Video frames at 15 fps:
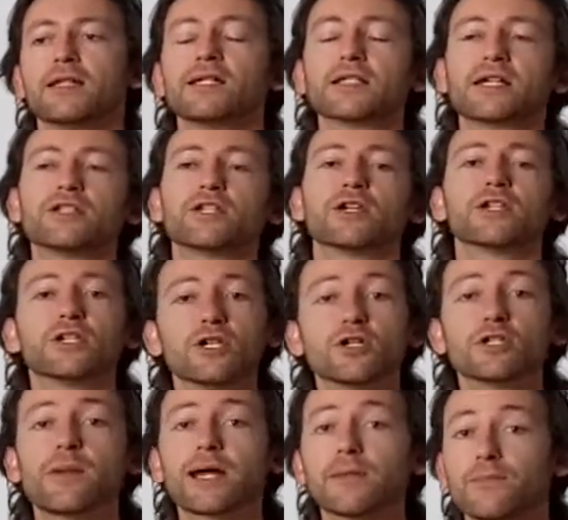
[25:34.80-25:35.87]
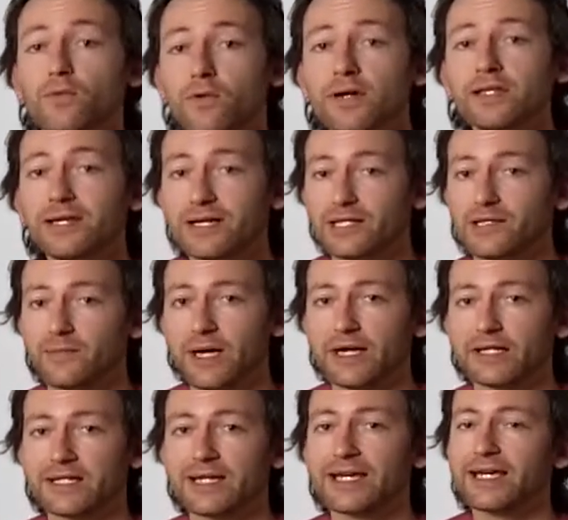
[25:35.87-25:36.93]
This gives you a huge amount of breathing
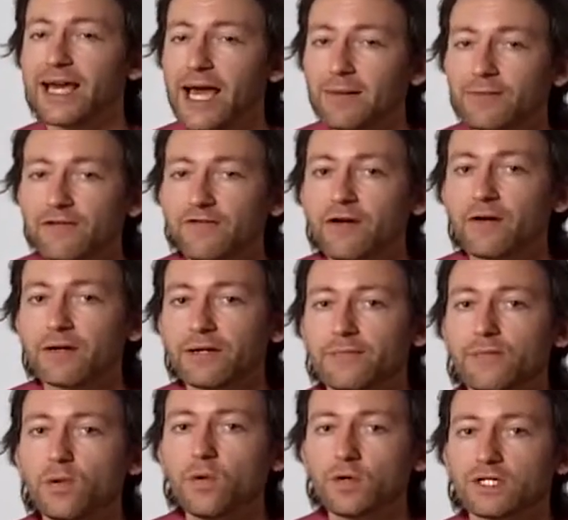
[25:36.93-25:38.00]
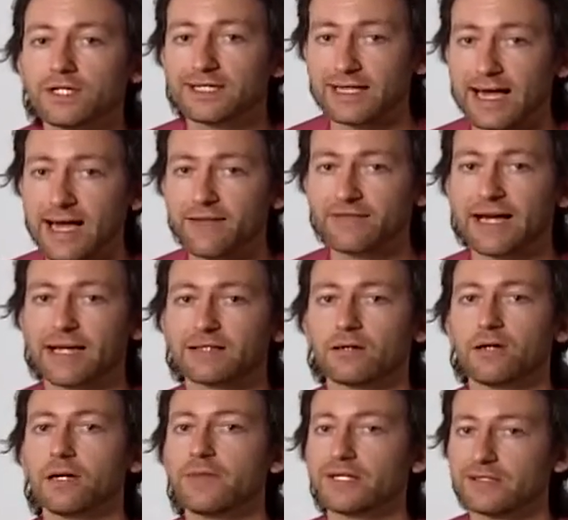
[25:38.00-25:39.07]
space, and it can be very important to have that
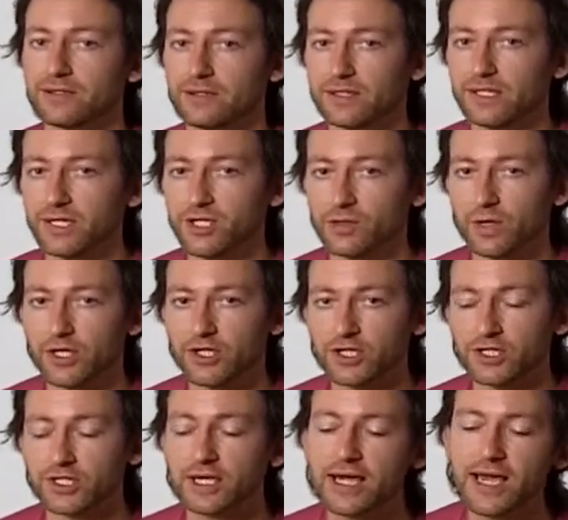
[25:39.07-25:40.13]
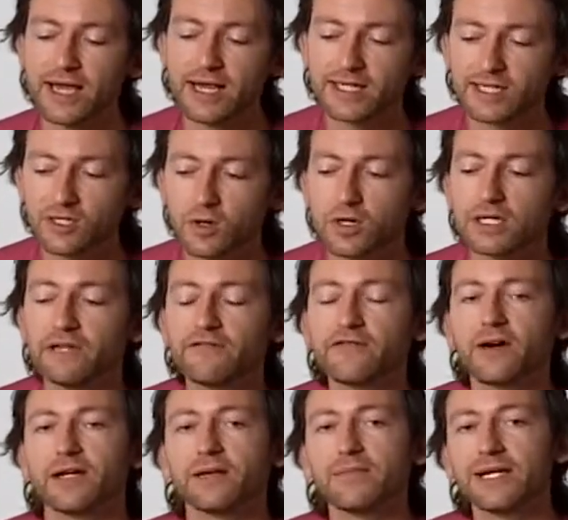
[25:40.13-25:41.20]
time in certain situations. Historically,
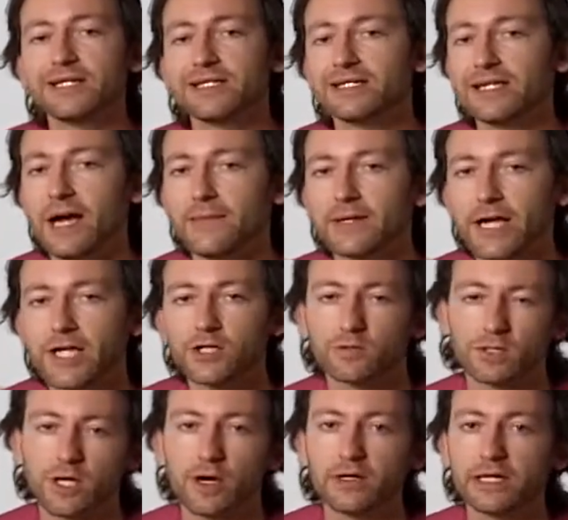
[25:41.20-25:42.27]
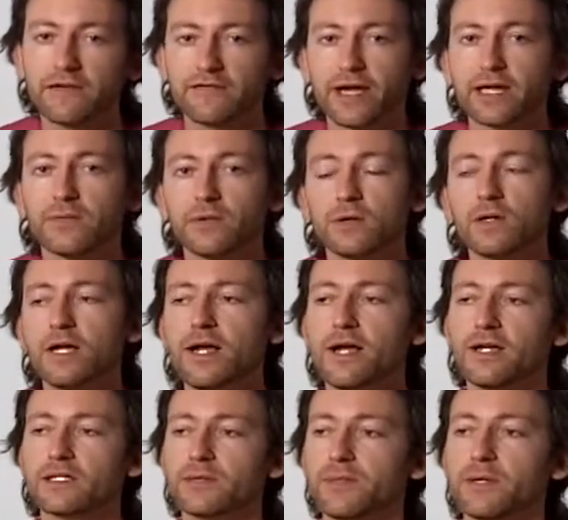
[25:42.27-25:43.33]
filing a PCT application was only available
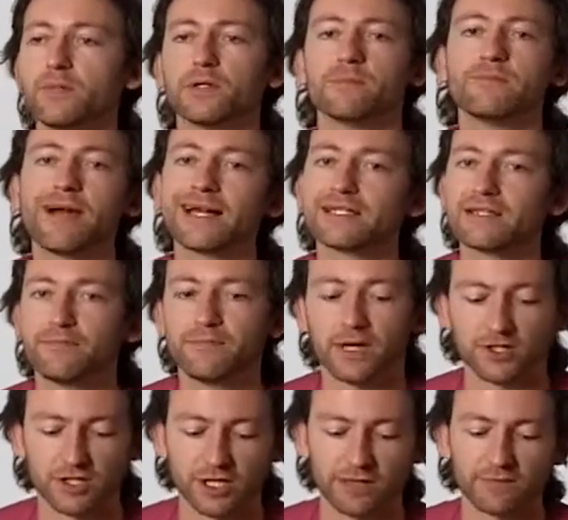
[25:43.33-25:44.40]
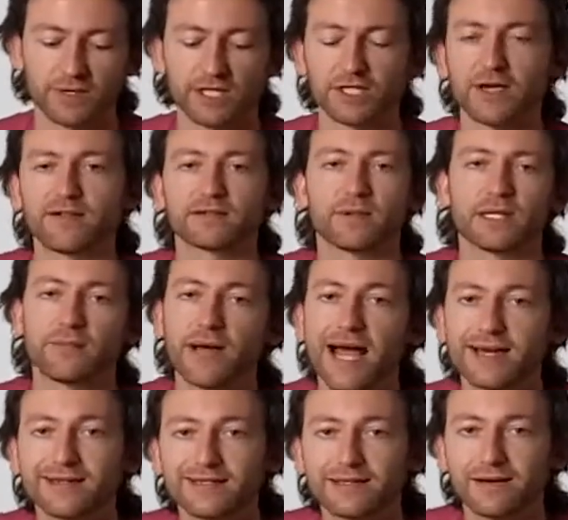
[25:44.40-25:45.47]
to people with massive budget because you had to pay the
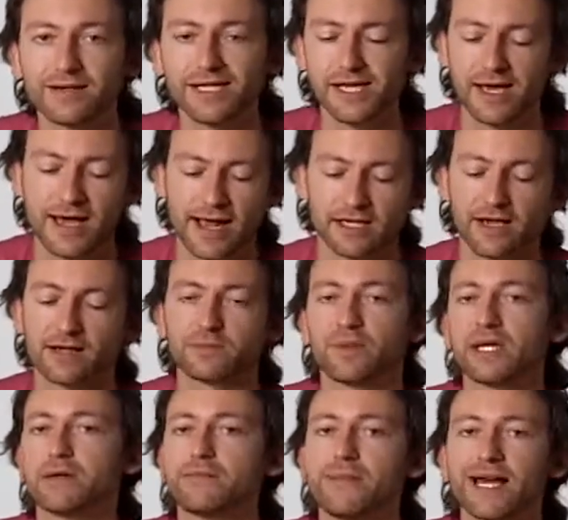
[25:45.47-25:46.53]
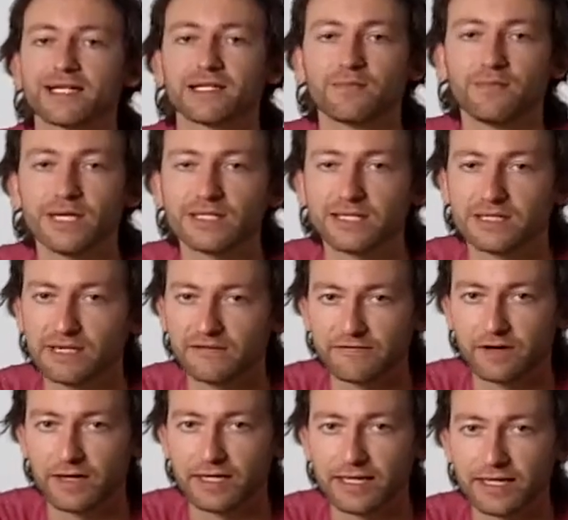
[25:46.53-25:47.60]
patent attorney and you had to pay the massive PCT
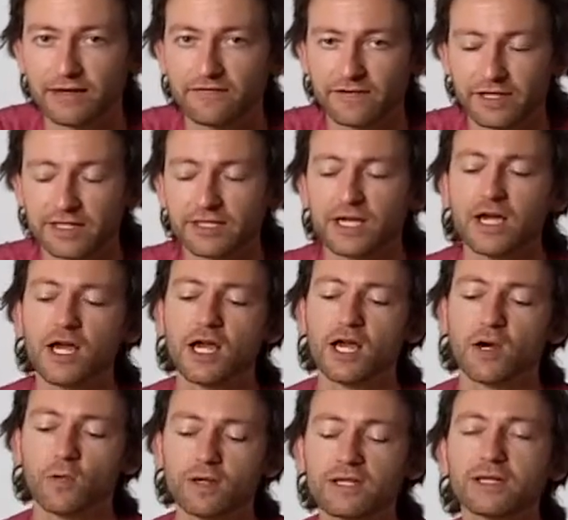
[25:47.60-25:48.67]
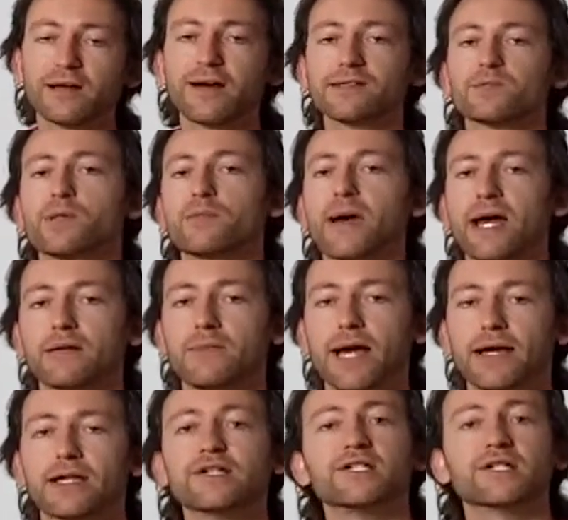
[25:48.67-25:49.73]
filing fees. With the LightSpeed patent
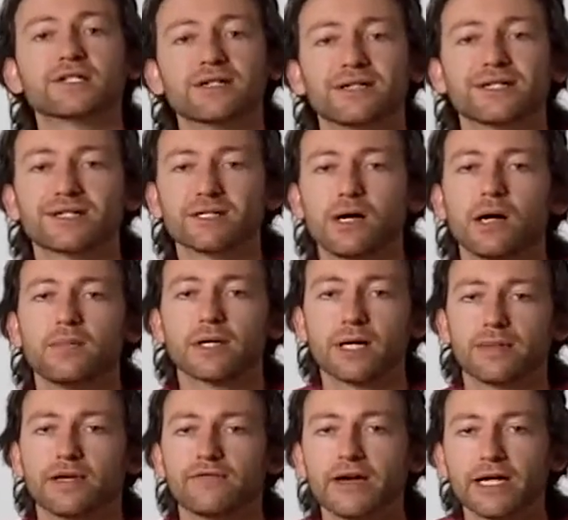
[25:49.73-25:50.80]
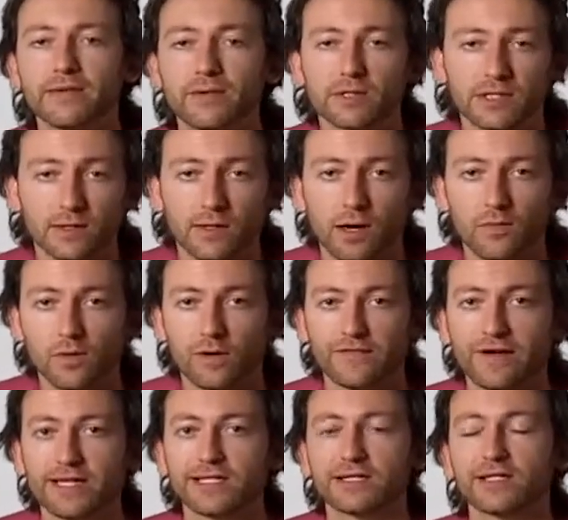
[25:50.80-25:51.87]
package, it's going to start becoming available to a lot more
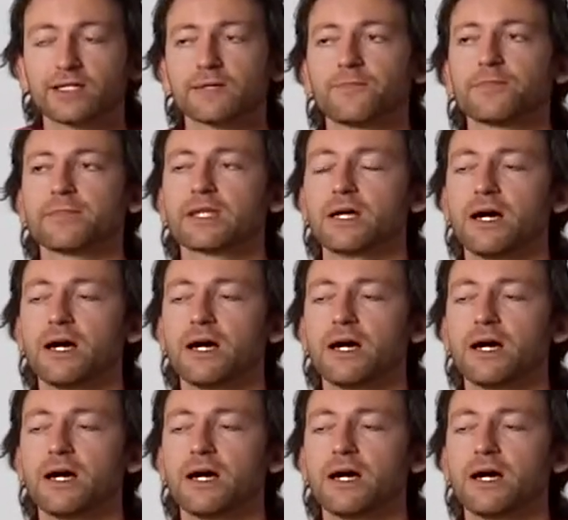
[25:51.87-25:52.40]
inventors.